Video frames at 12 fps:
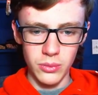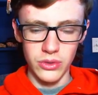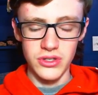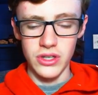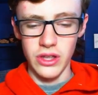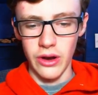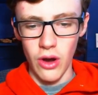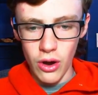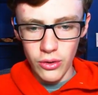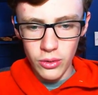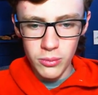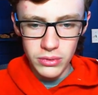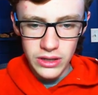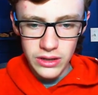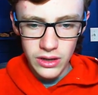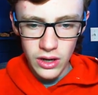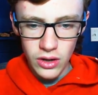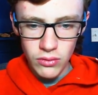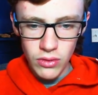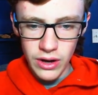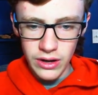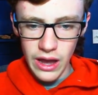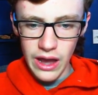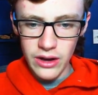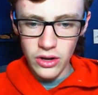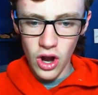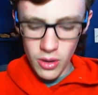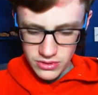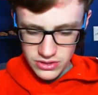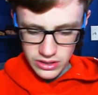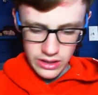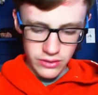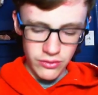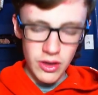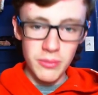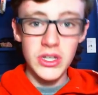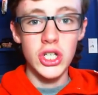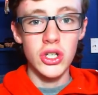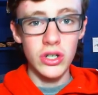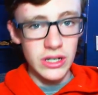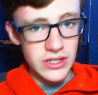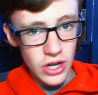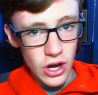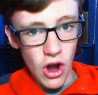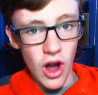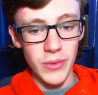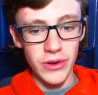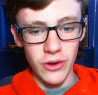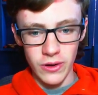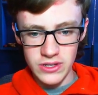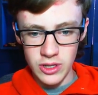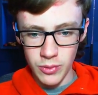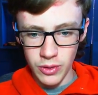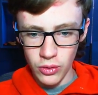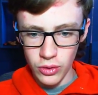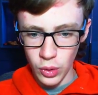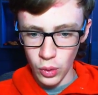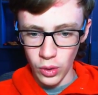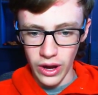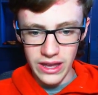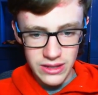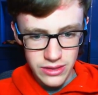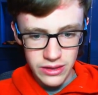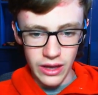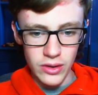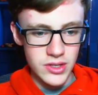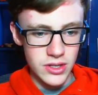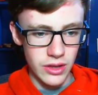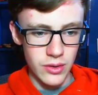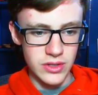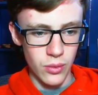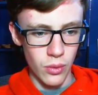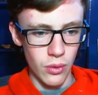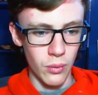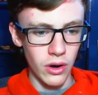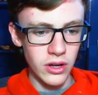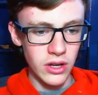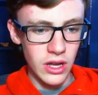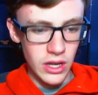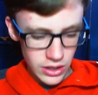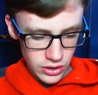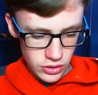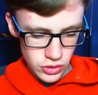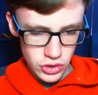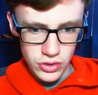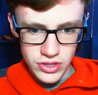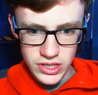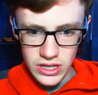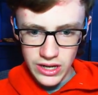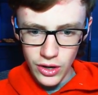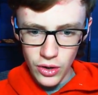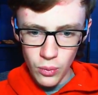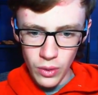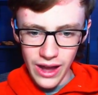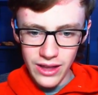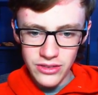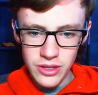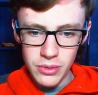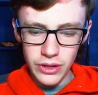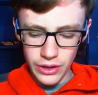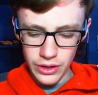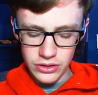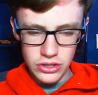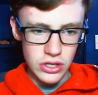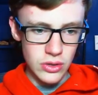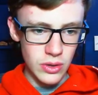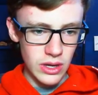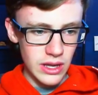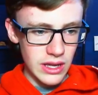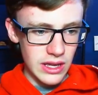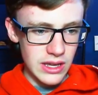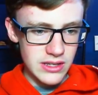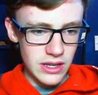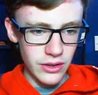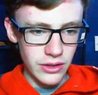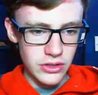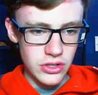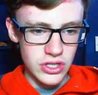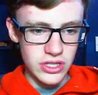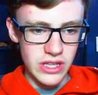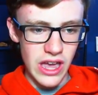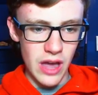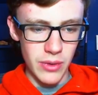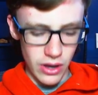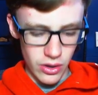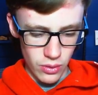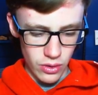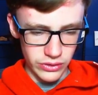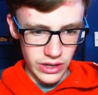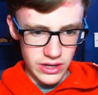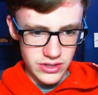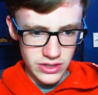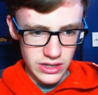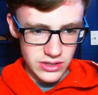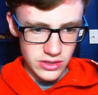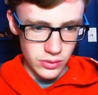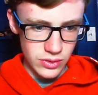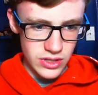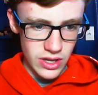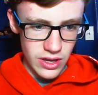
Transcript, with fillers: We'll just let autocomplete. Right, add a comma to the end of it. Be sure it is a comma, not a semicolon or anything else, otherwise it won't work. Control C. And now what I typically like to do is I like to just tab it out all nicely so it's